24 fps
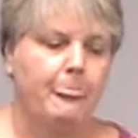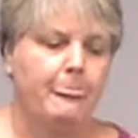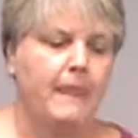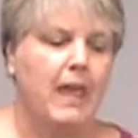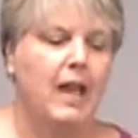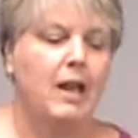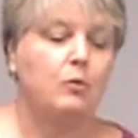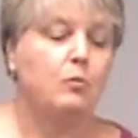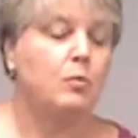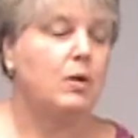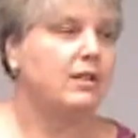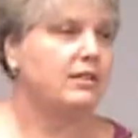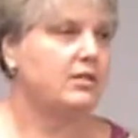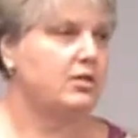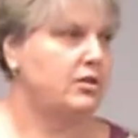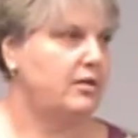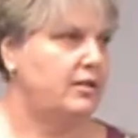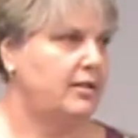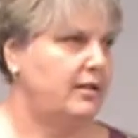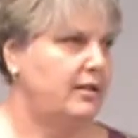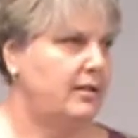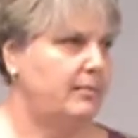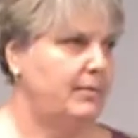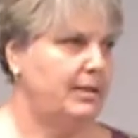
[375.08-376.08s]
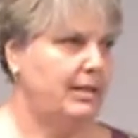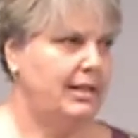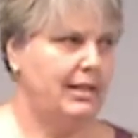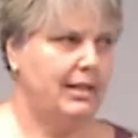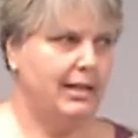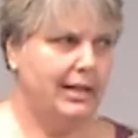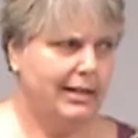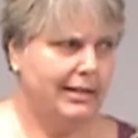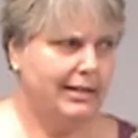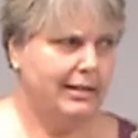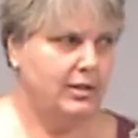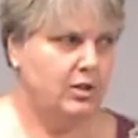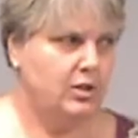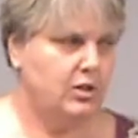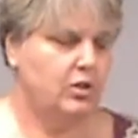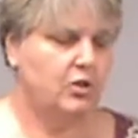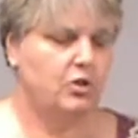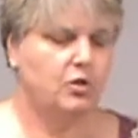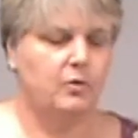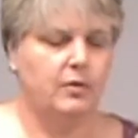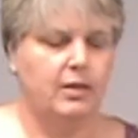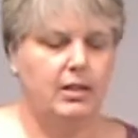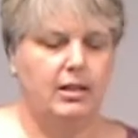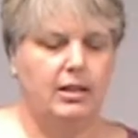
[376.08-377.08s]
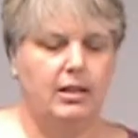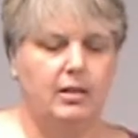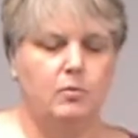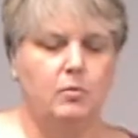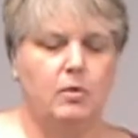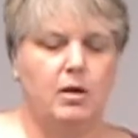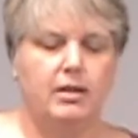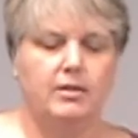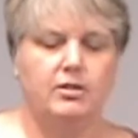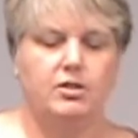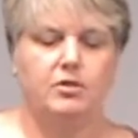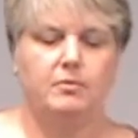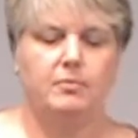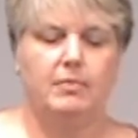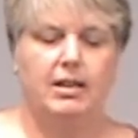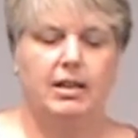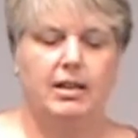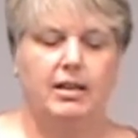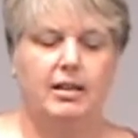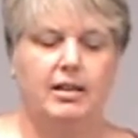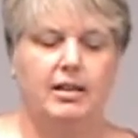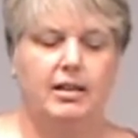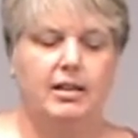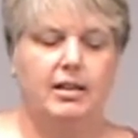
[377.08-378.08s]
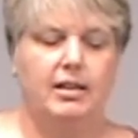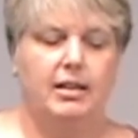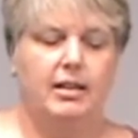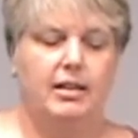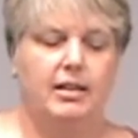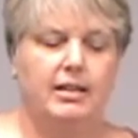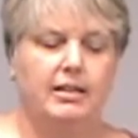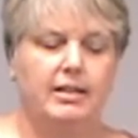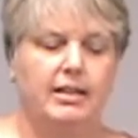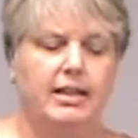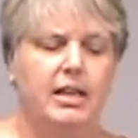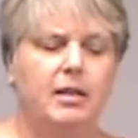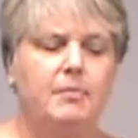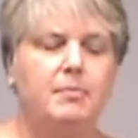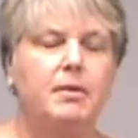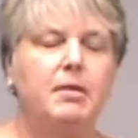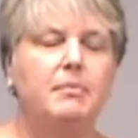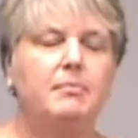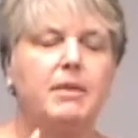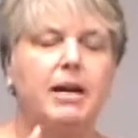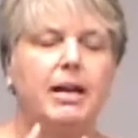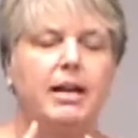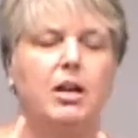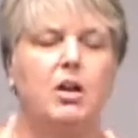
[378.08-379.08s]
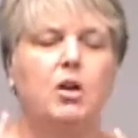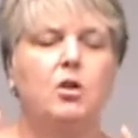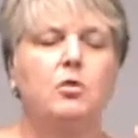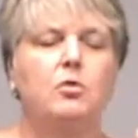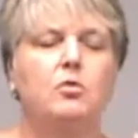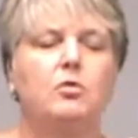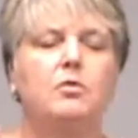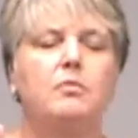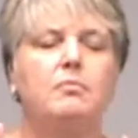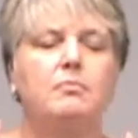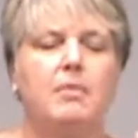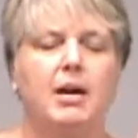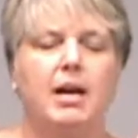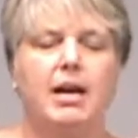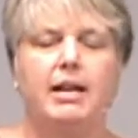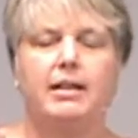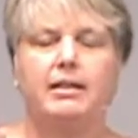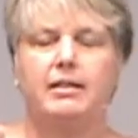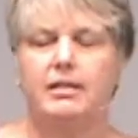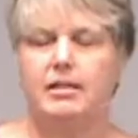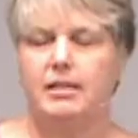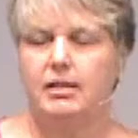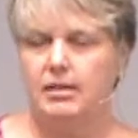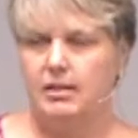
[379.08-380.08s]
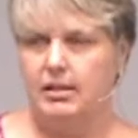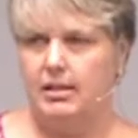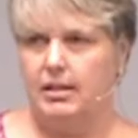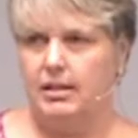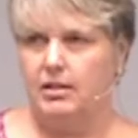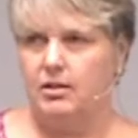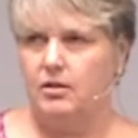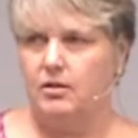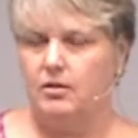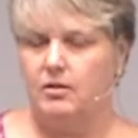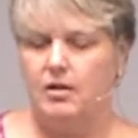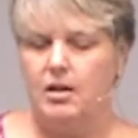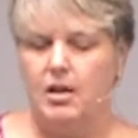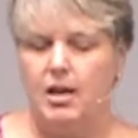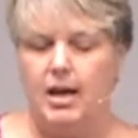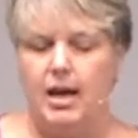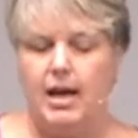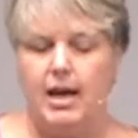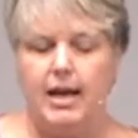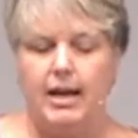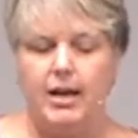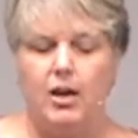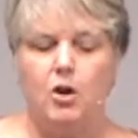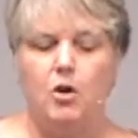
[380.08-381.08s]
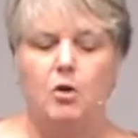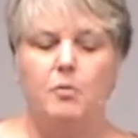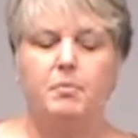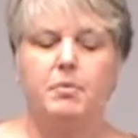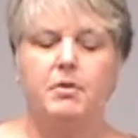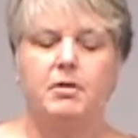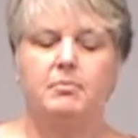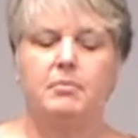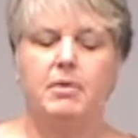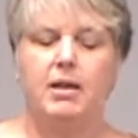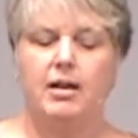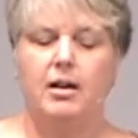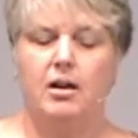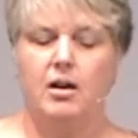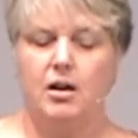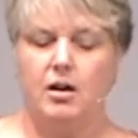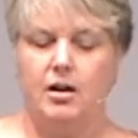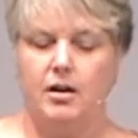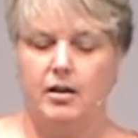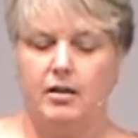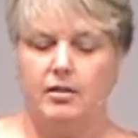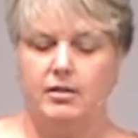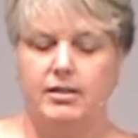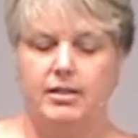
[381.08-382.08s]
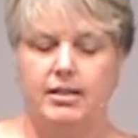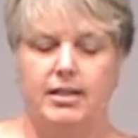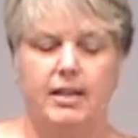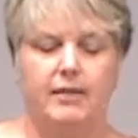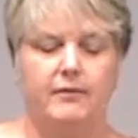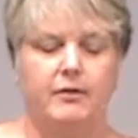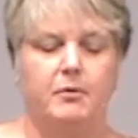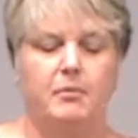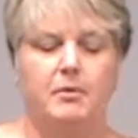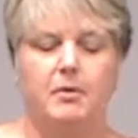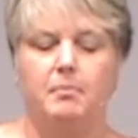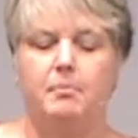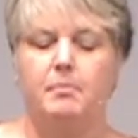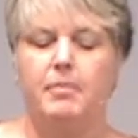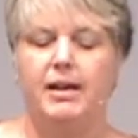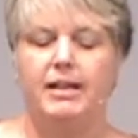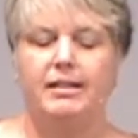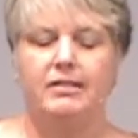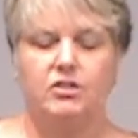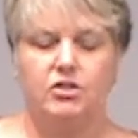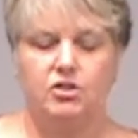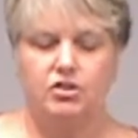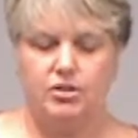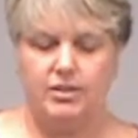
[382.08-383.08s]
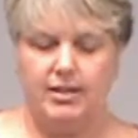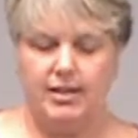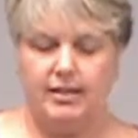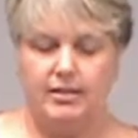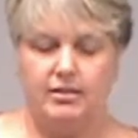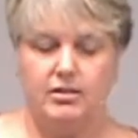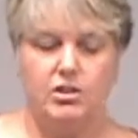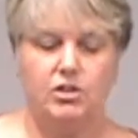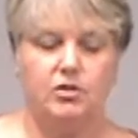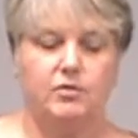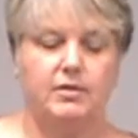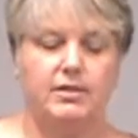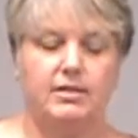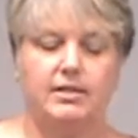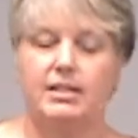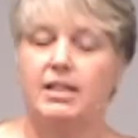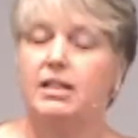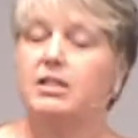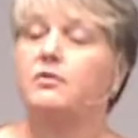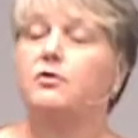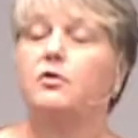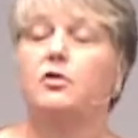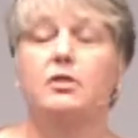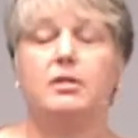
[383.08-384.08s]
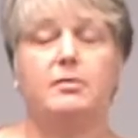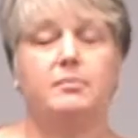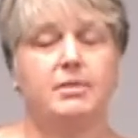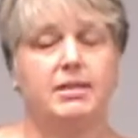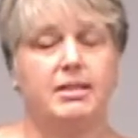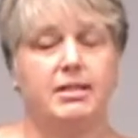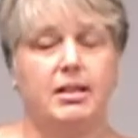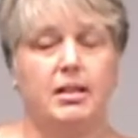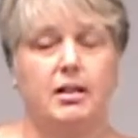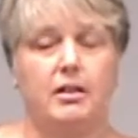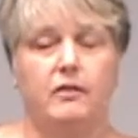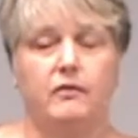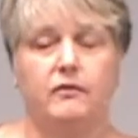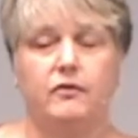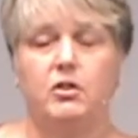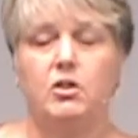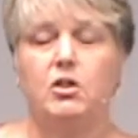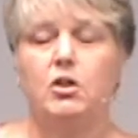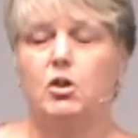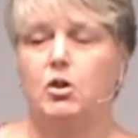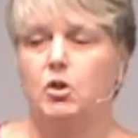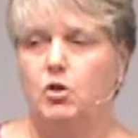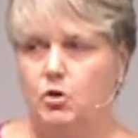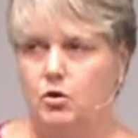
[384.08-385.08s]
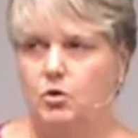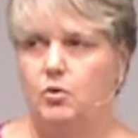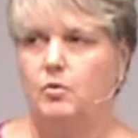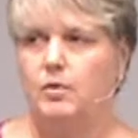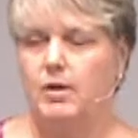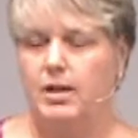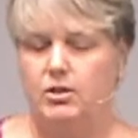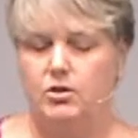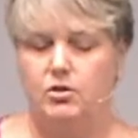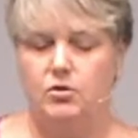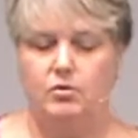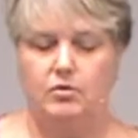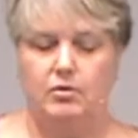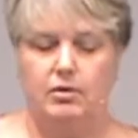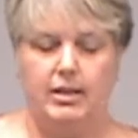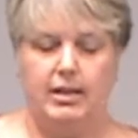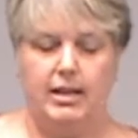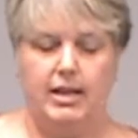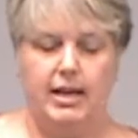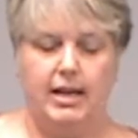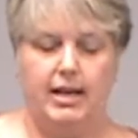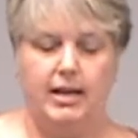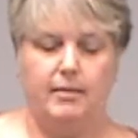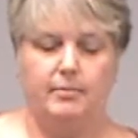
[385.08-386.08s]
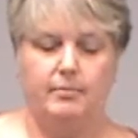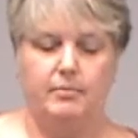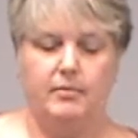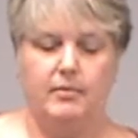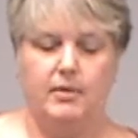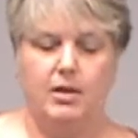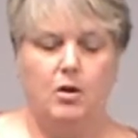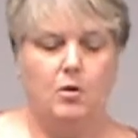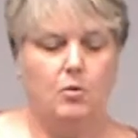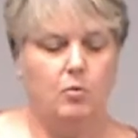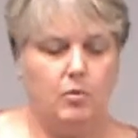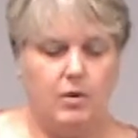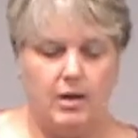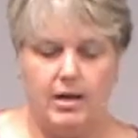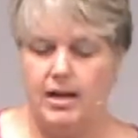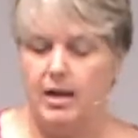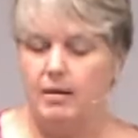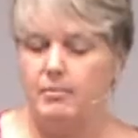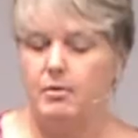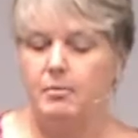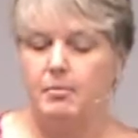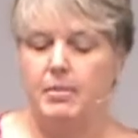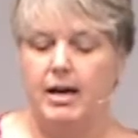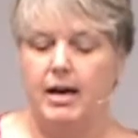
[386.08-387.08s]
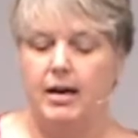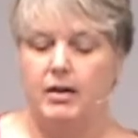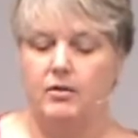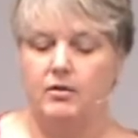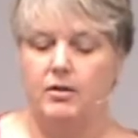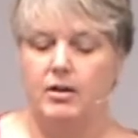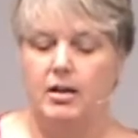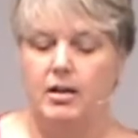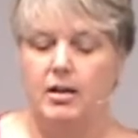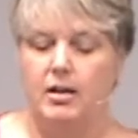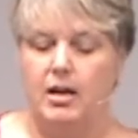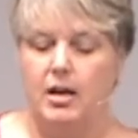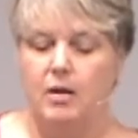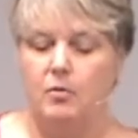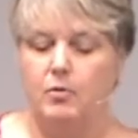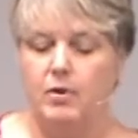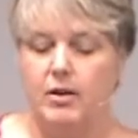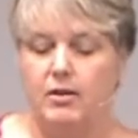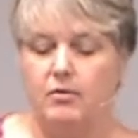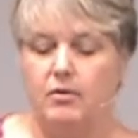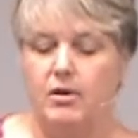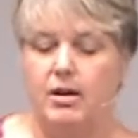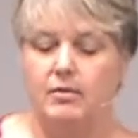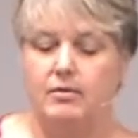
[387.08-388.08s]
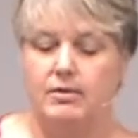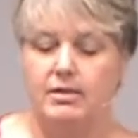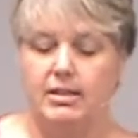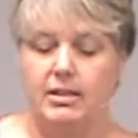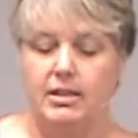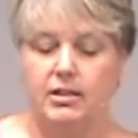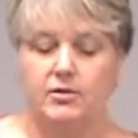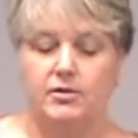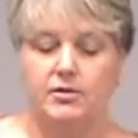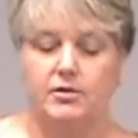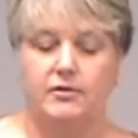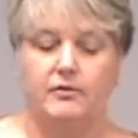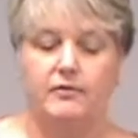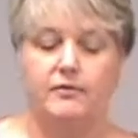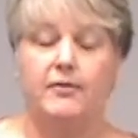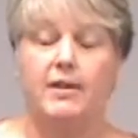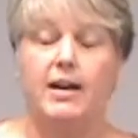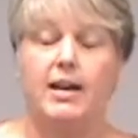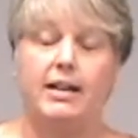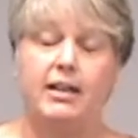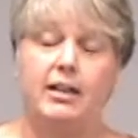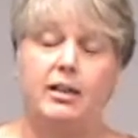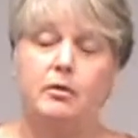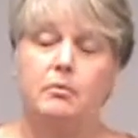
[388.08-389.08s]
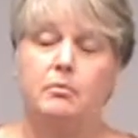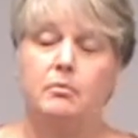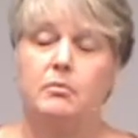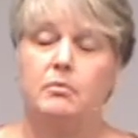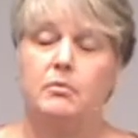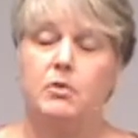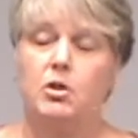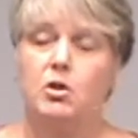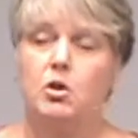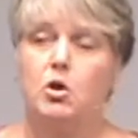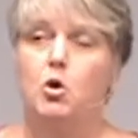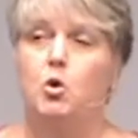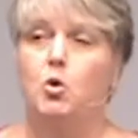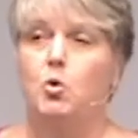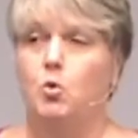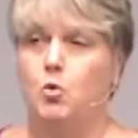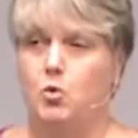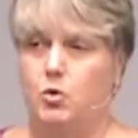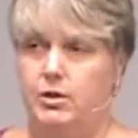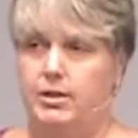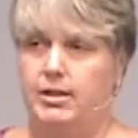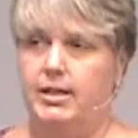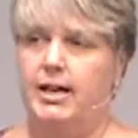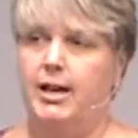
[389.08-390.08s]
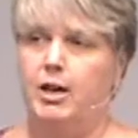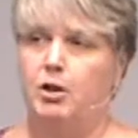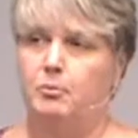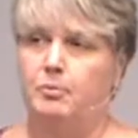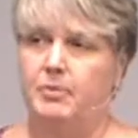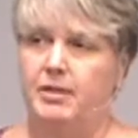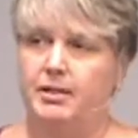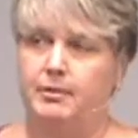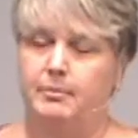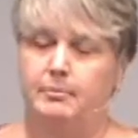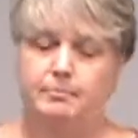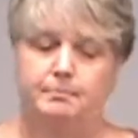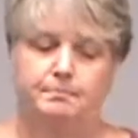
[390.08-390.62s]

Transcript: I watched him, and he kind of discreetly watched me. And keeping my own mind clear, I opened my heart to give him the best chance to assess for himself who I truly am, what I'm about, and whether I was here to fight him or to help him.